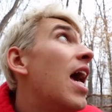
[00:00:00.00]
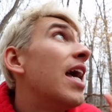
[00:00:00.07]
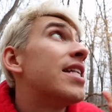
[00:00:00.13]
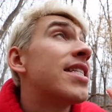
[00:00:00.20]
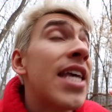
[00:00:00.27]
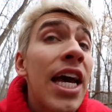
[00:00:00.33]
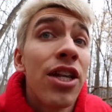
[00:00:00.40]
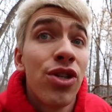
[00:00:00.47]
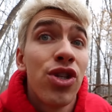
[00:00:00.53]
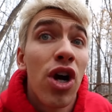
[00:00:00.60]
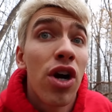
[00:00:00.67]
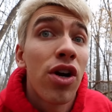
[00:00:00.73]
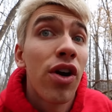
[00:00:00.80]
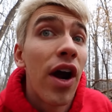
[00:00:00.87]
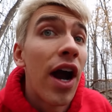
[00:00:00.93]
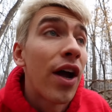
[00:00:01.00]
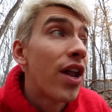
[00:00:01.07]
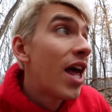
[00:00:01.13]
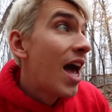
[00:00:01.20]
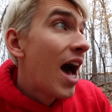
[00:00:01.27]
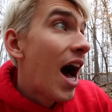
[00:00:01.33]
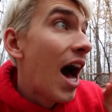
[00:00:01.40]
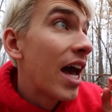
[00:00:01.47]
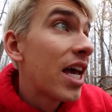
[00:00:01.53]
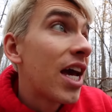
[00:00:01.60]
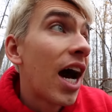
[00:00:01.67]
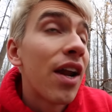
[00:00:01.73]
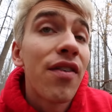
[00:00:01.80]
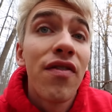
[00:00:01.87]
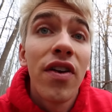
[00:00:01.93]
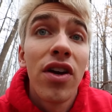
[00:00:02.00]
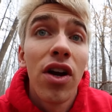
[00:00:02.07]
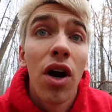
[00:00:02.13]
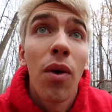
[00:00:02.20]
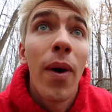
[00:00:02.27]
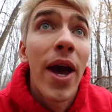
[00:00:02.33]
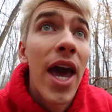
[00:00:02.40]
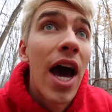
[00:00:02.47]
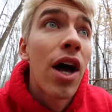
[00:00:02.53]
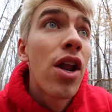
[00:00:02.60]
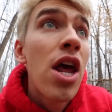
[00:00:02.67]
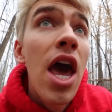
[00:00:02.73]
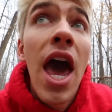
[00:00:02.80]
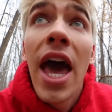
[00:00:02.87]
It's getting darker out. I gotta figure a way out,